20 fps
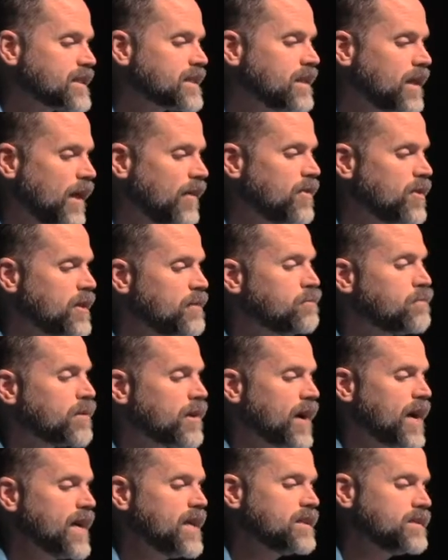says, Let them
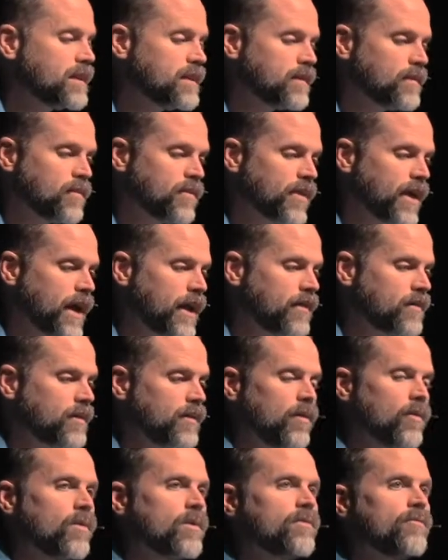praise, let them thank
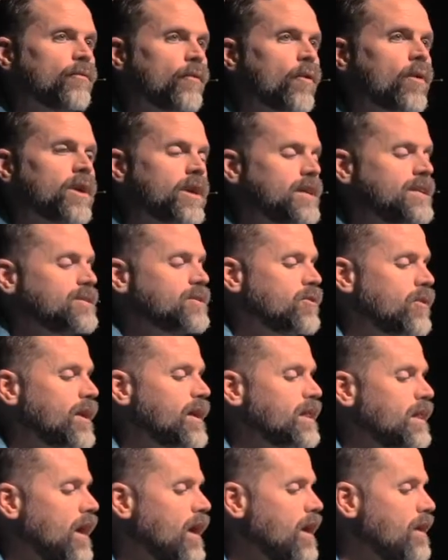the Lord for his
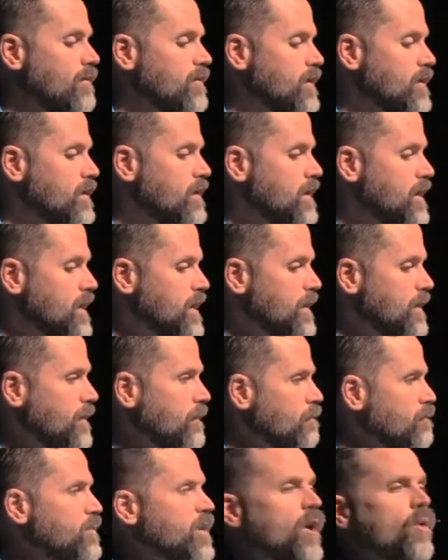great love.
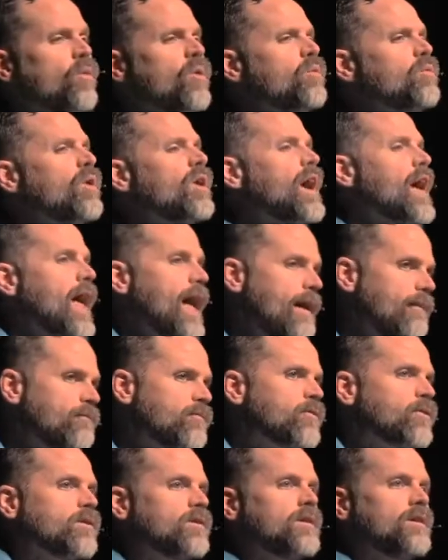No one will
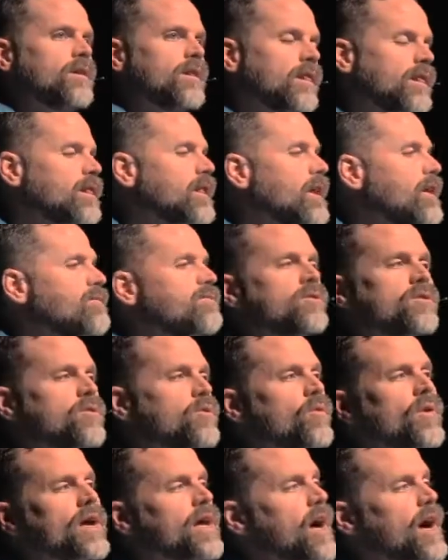ever love you
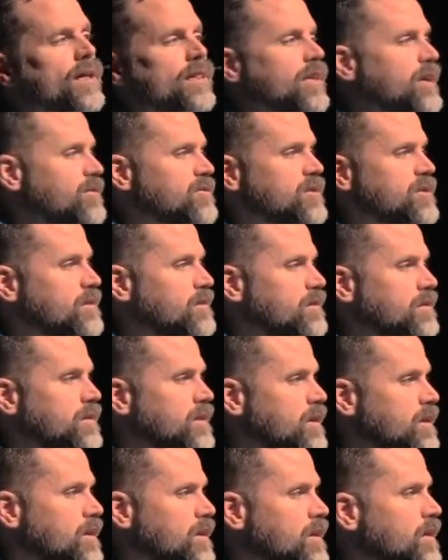the way God loves you.
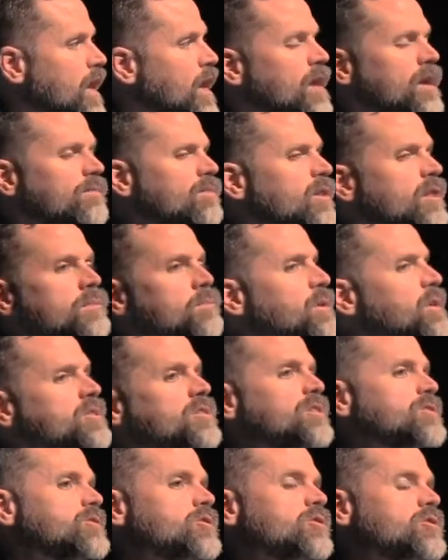Not even the
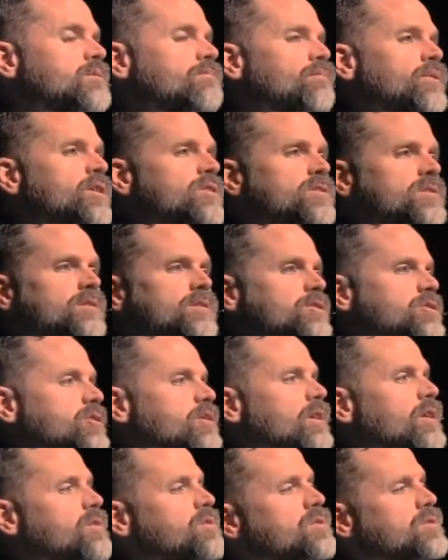pers- person that
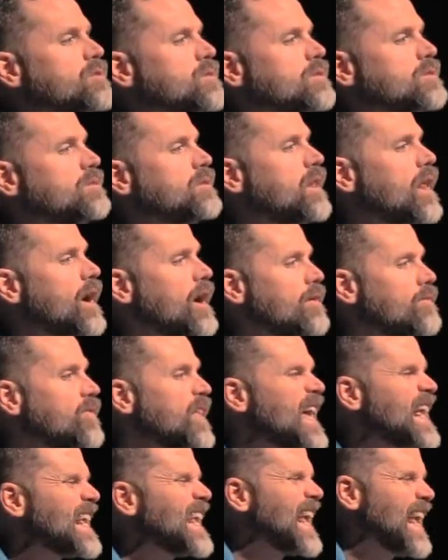you're closest to in life.
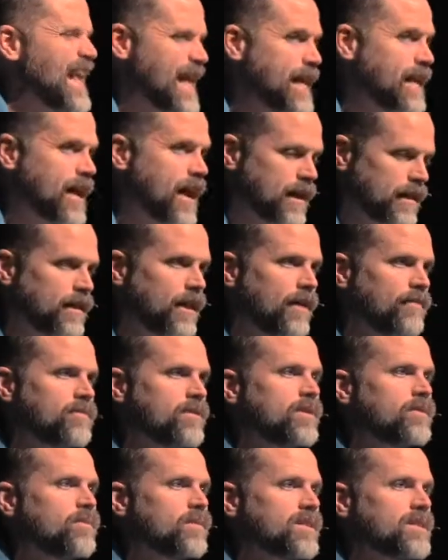They cannot
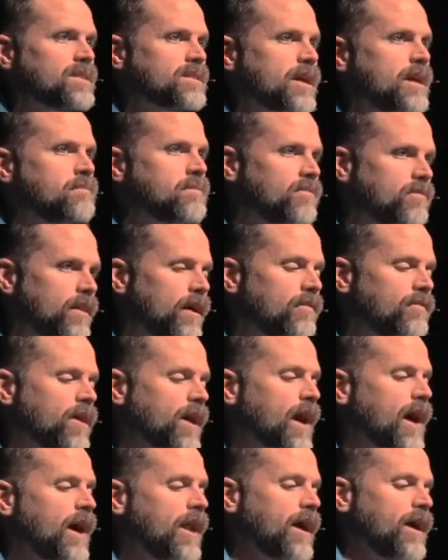love you with the type of love
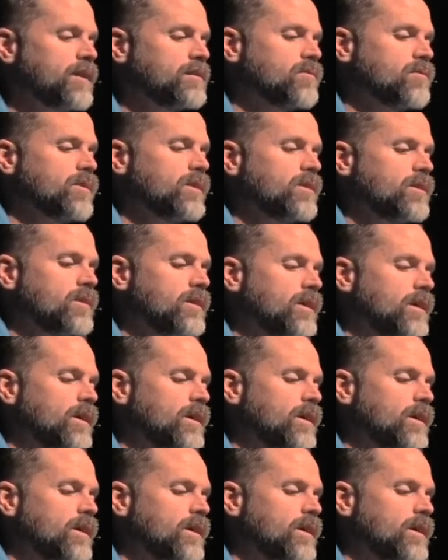that God has for you.